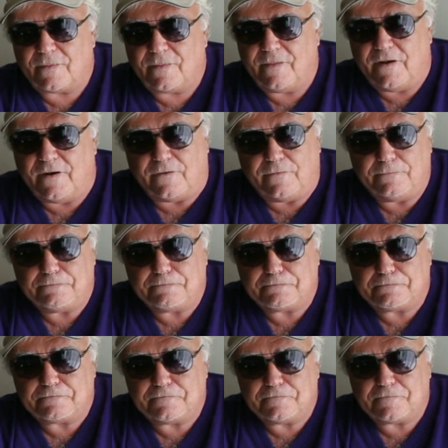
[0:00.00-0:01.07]
You know?
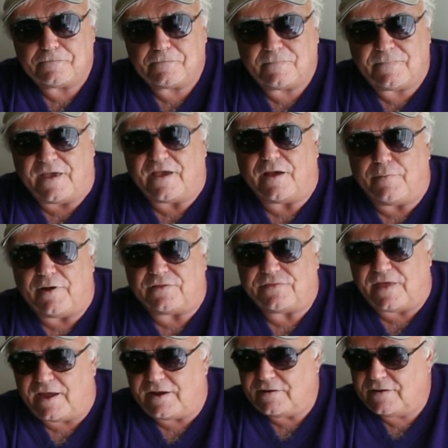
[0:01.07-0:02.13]
Think about that.